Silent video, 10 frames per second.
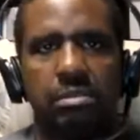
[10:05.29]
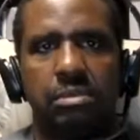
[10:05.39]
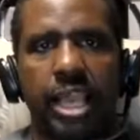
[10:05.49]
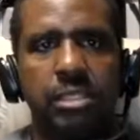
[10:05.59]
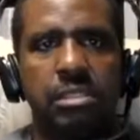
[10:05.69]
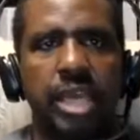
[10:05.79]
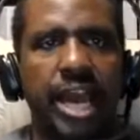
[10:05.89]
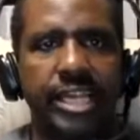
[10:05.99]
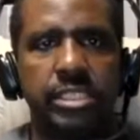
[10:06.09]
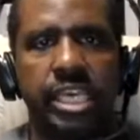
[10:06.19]
That's the
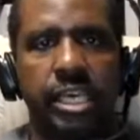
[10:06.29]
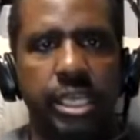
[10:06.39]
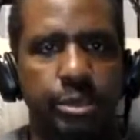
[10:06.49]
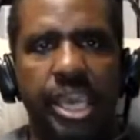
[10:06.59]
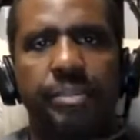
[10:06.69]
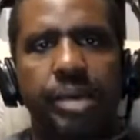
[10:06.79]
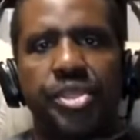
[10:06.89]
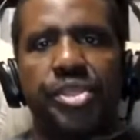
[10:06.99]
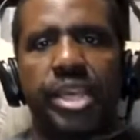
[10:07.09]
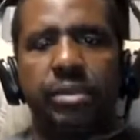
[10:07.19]
idea, and to pay it
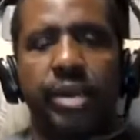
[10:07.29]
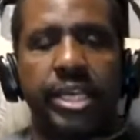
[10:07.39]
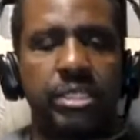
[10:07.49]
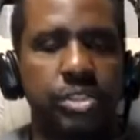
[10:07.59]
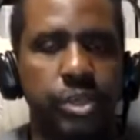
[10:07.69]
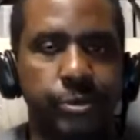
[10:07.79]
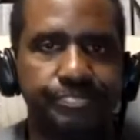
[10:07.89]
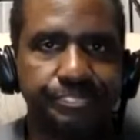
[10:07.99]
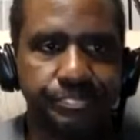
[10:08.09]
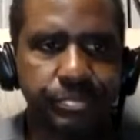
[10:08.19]
monthly, right? So,
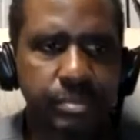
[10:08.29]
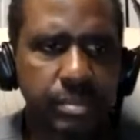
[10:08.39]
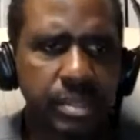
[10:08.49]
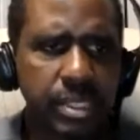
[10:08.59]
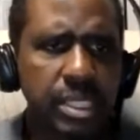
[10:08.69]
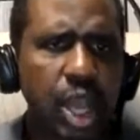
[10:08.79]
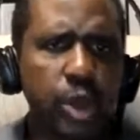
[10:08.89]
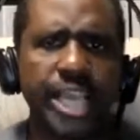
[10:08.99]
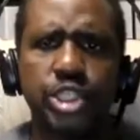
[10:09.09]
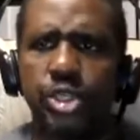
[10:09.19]

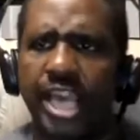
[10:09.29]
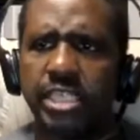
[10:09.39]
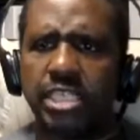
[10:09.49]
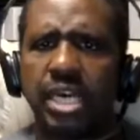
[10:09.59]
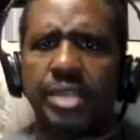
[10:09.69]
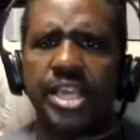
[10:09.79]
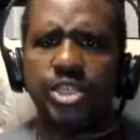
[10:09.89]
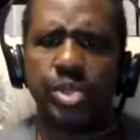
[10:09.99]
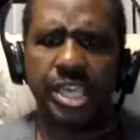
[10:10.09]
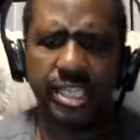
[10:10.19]
okay, so that's
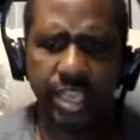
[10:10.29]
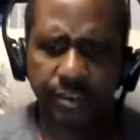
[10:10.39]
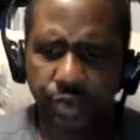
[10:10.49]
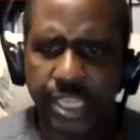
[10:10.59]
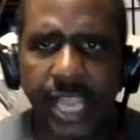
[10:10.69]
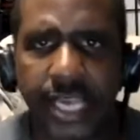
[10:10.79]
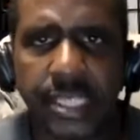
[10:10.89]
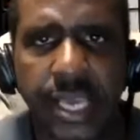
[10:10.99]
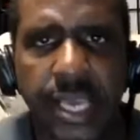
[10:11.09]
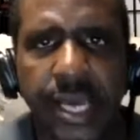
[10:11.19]
really enough for tonight.
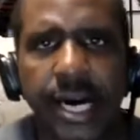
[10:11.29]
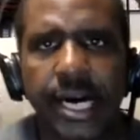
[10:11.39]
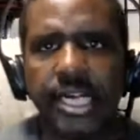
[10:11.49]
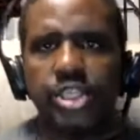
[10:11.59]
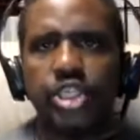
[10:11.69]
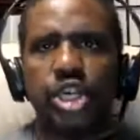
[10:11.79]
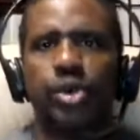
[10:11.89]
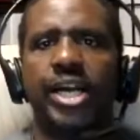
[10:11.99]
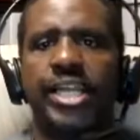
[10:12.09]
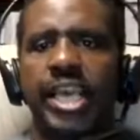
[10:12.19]

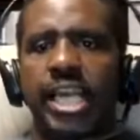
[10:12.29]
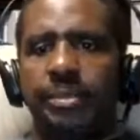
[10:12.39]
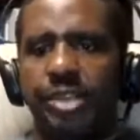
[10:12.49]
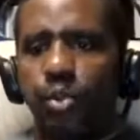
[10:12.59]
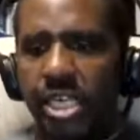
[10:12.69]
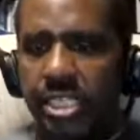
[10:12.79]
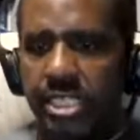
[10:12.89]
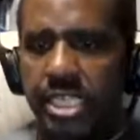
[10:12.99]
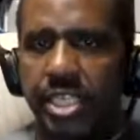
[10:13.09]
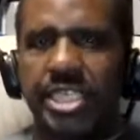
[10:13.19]
So again, I mean, you want to
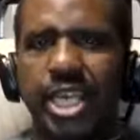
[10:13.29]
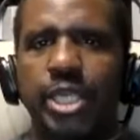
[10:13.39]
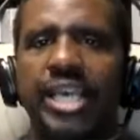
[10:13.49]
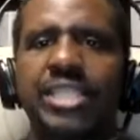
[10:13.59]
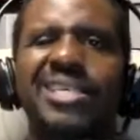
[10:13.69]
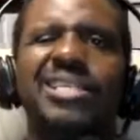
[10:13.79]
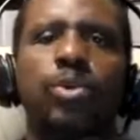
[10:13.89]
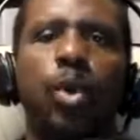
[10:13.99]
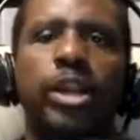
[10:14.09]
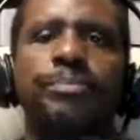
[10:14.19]
see the sale. It's a
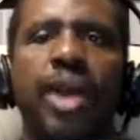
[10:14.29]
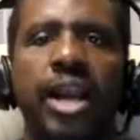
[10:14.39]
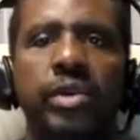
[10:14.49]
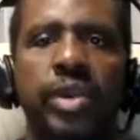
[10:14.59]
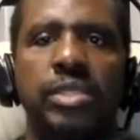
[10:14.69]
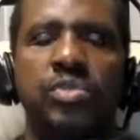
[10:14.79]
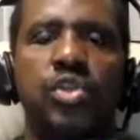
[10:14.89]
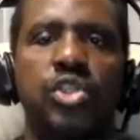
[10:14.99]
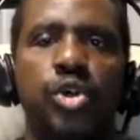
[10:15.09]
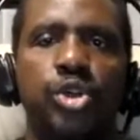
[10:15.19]
work in progress,
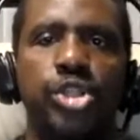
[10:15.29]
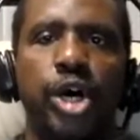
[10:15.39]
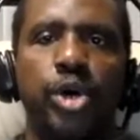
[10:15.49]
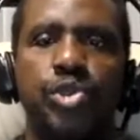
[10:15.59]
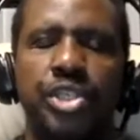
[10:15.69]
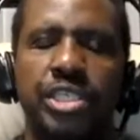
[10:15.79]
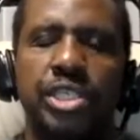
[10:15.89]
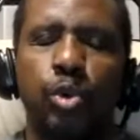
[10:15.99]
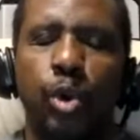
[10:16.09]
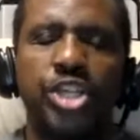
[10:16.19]
just so you'll know. So this is a
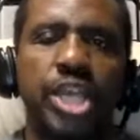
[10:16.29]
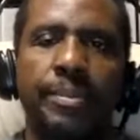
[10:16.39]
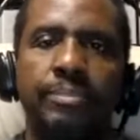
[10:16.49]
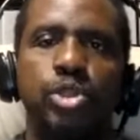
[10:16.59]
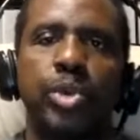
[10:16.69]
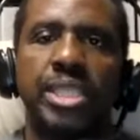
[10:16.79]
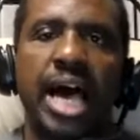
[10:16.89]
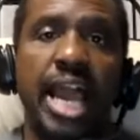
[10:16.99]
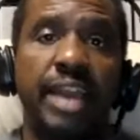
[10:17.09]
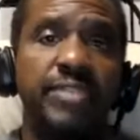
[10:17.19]
little workshop I'm doing
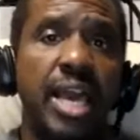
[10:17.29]
live.